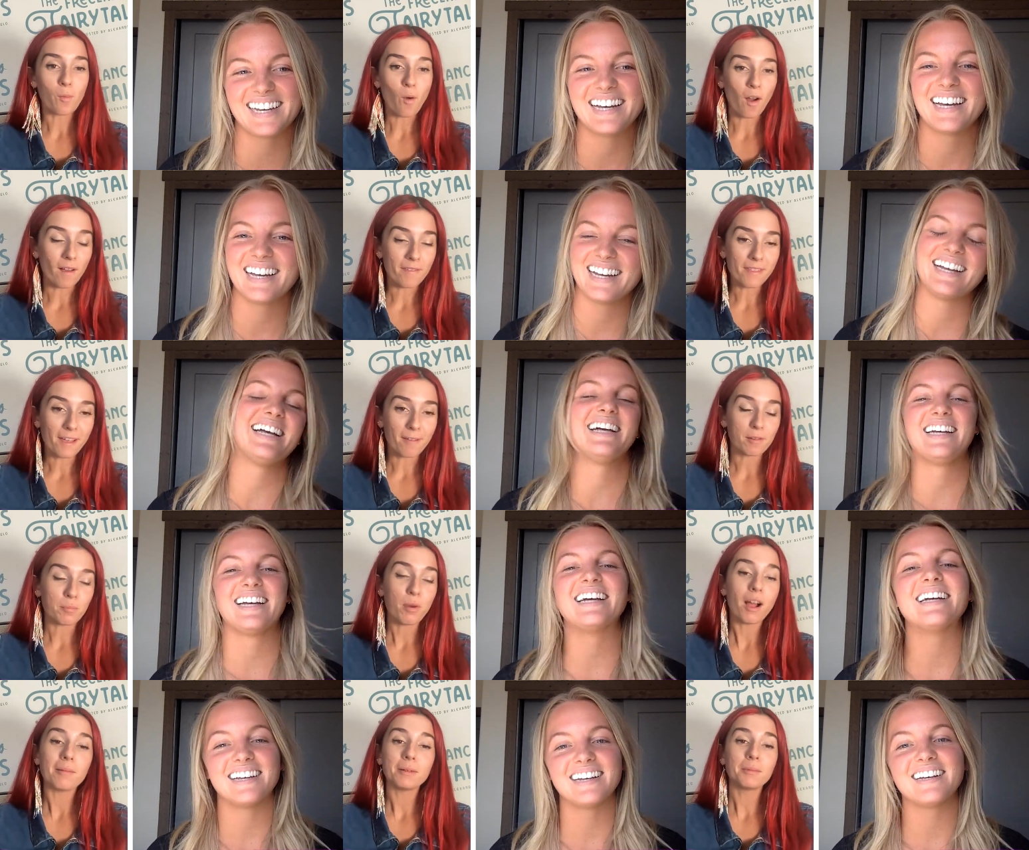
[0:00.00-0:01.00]
Speaker 1: one. They would
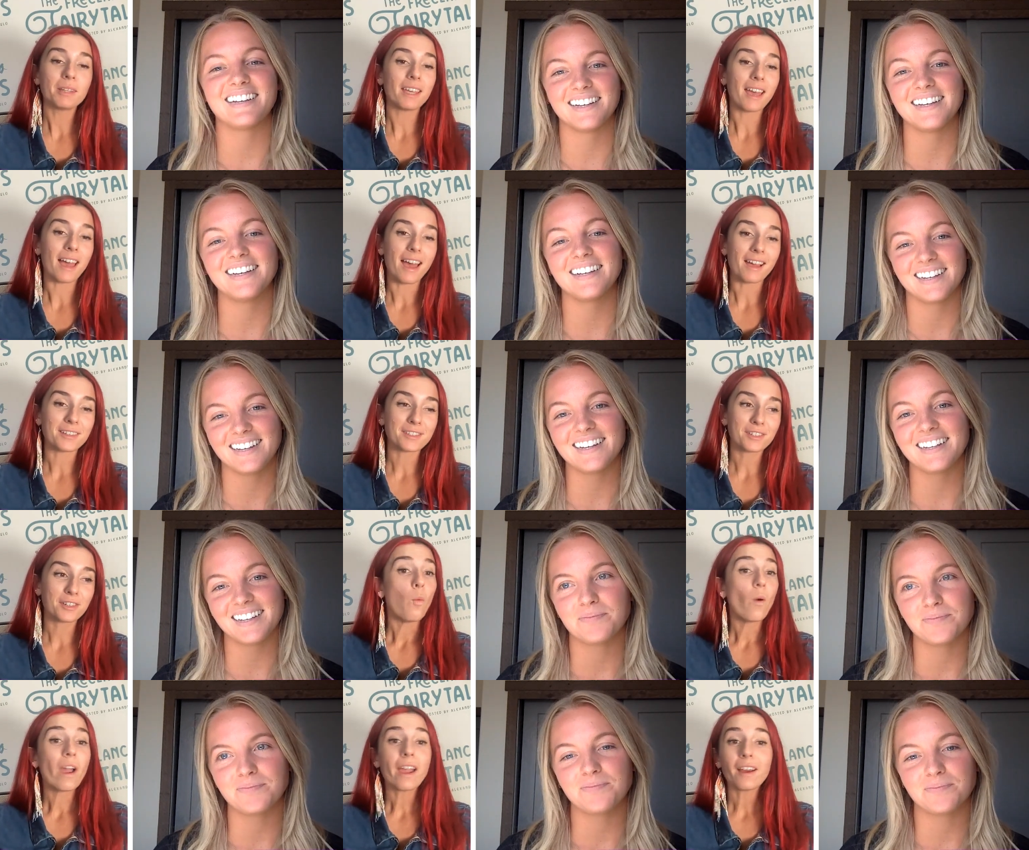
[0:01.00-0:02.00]
probably ask,
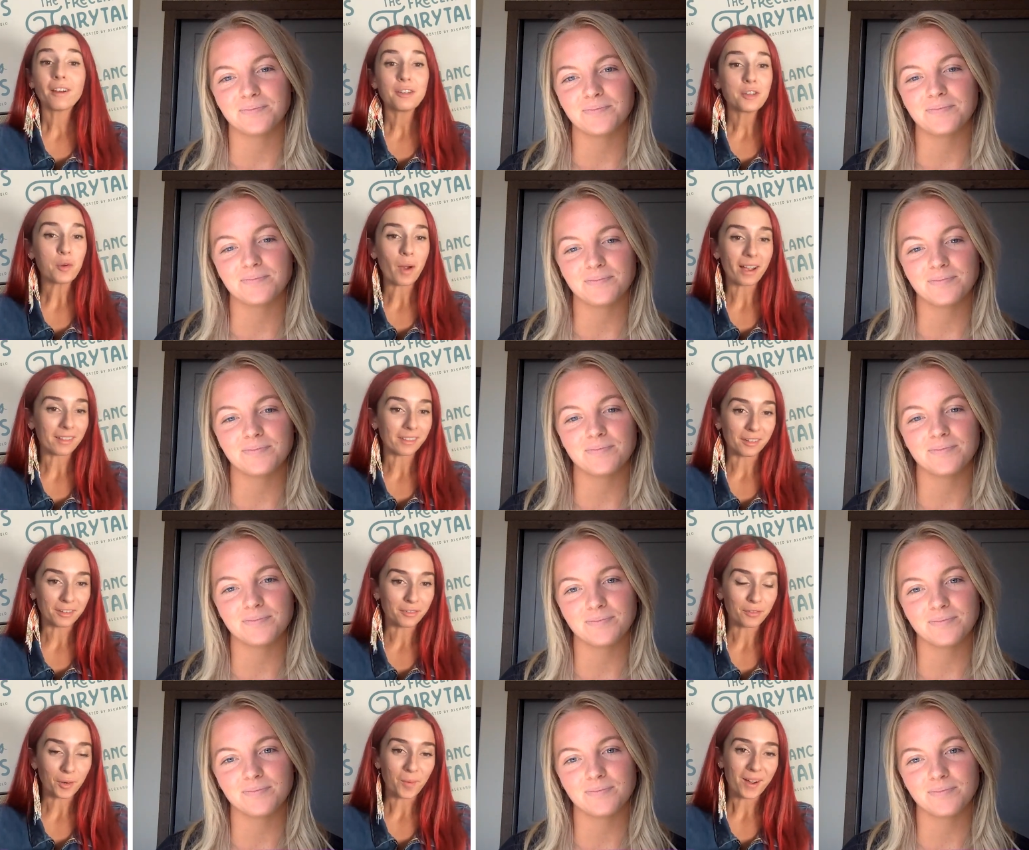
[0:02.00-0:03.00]
"Where do I look
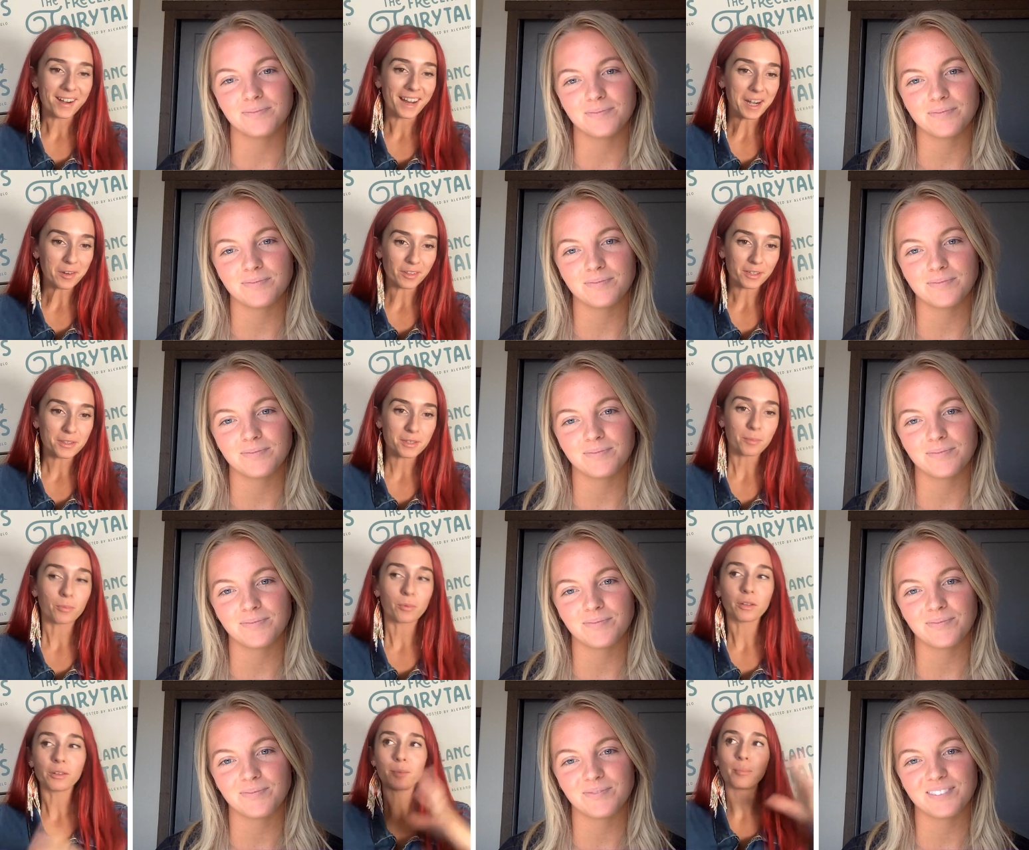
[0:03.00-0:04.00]
for one?" I know that's a
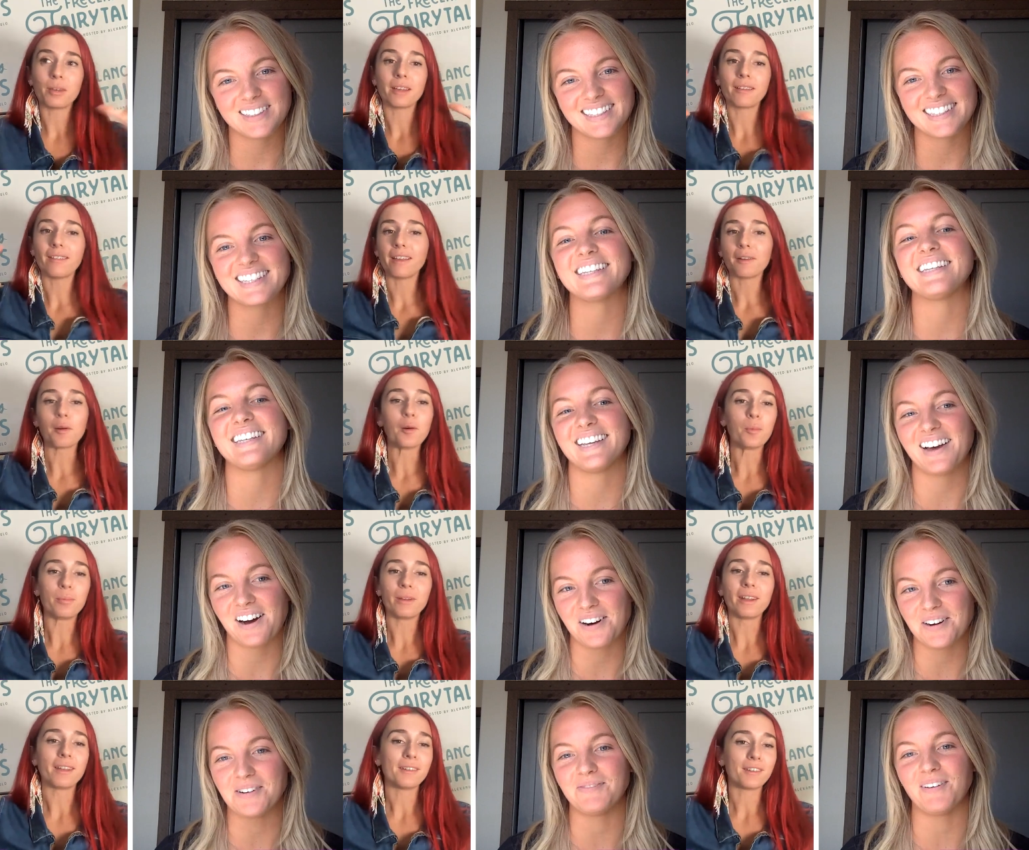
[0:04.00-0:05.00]
really big, like, oh
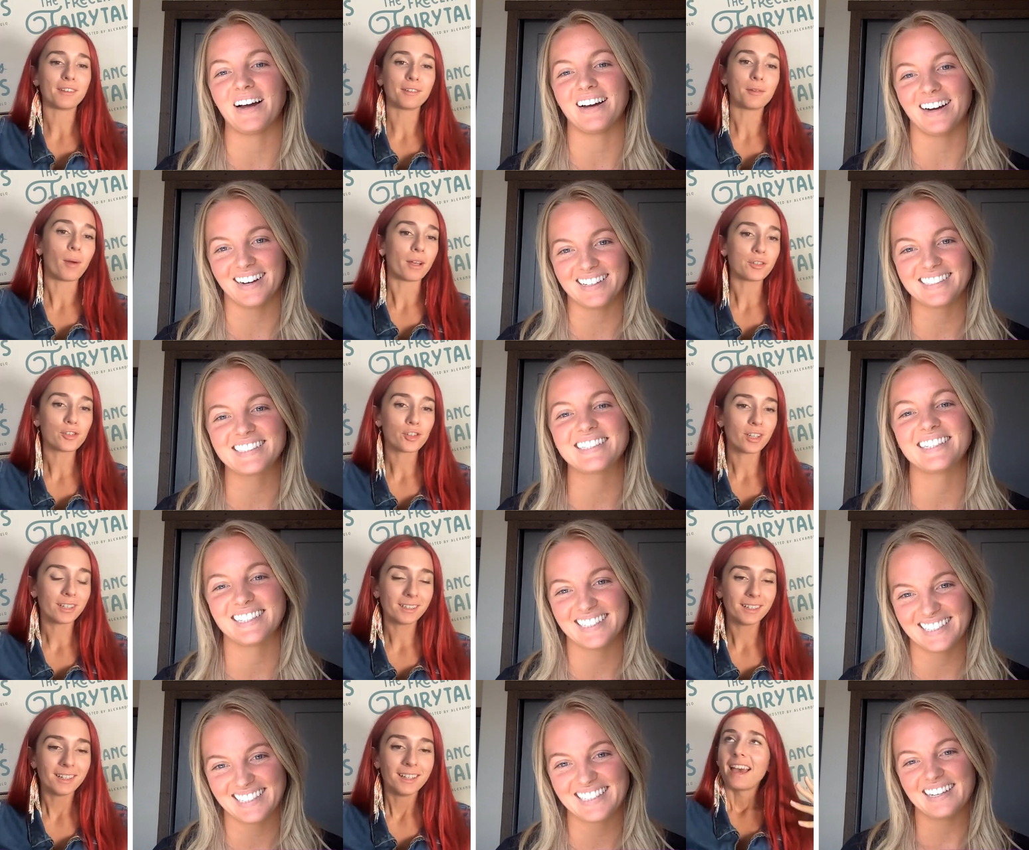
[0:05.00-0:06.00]
open-ended oh
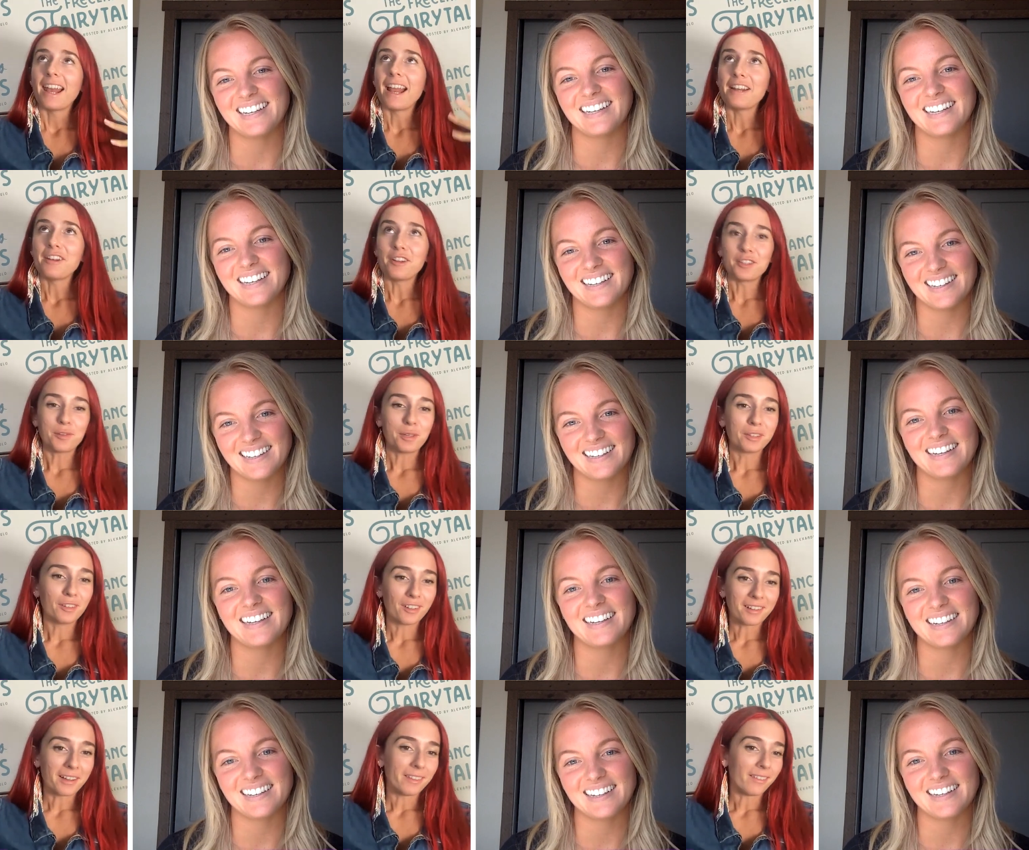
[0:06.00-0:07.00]
question. And I know you can
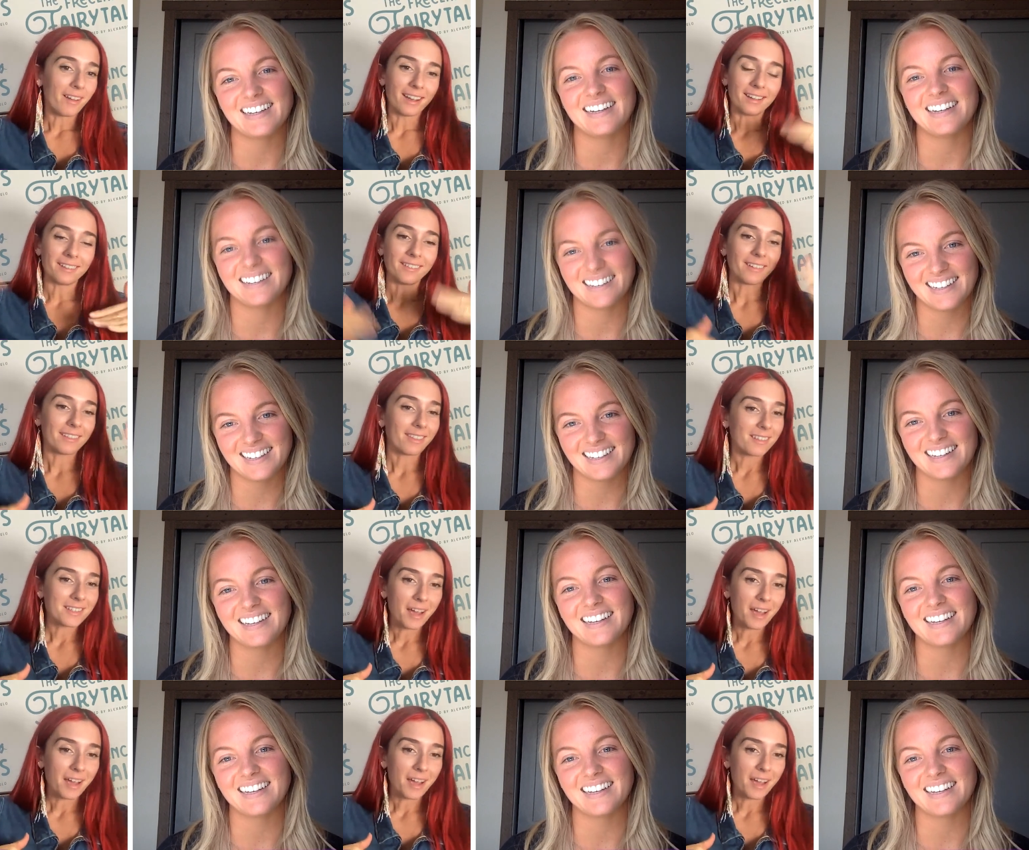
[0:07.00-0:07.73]
look online at like the